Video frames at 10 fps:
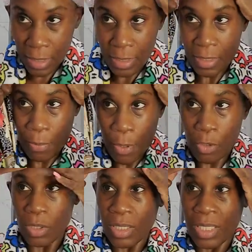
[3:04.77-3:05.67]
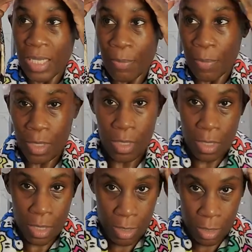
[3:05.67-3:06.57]
is supposed to keep
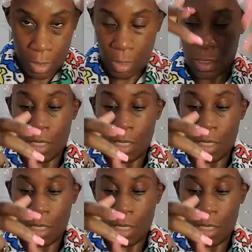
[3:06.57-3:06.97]
this